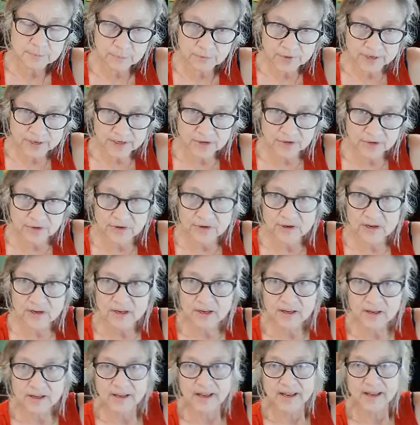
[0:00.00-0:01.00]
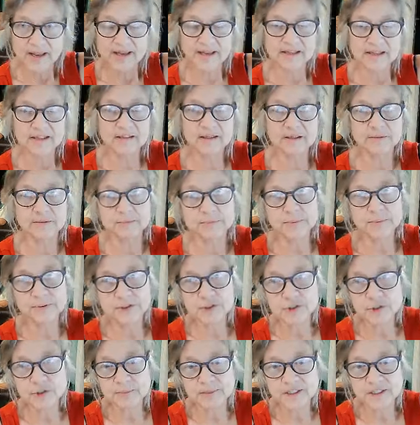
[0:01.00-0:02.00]
prayer, and the
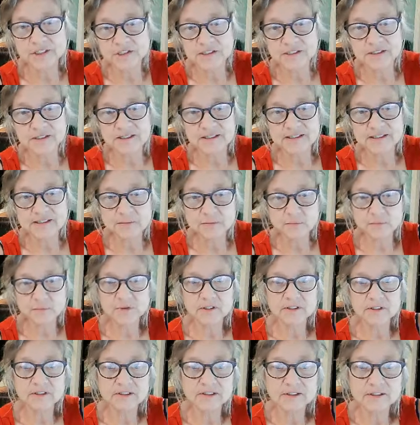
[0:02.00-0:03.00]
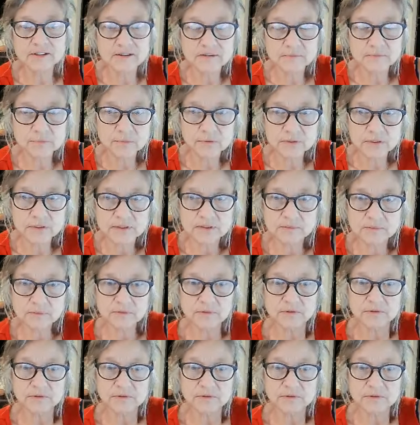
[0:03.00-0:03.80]
preacher mentioned that one of the one of,